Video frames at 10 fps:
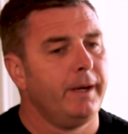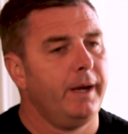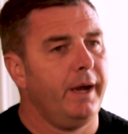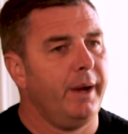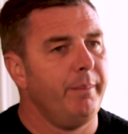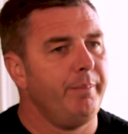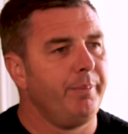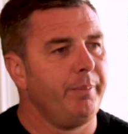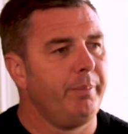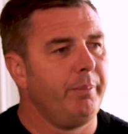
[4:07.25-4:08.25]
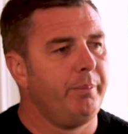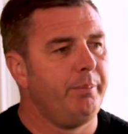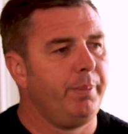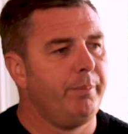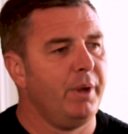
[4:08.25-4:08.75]

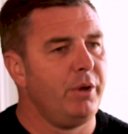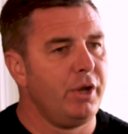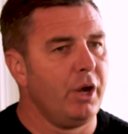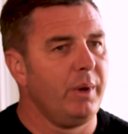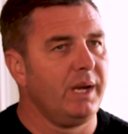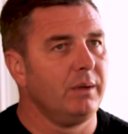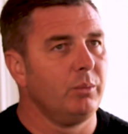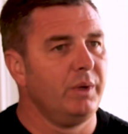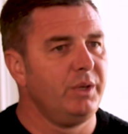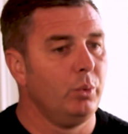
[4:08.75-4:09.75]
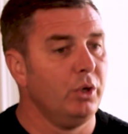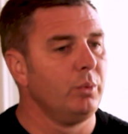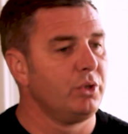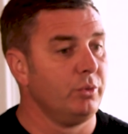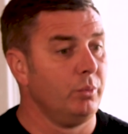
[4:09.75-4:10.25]
But knowing when you work
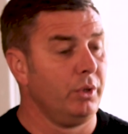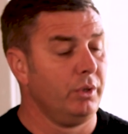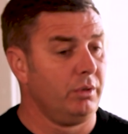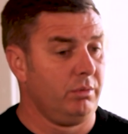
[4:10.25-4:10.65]
with someone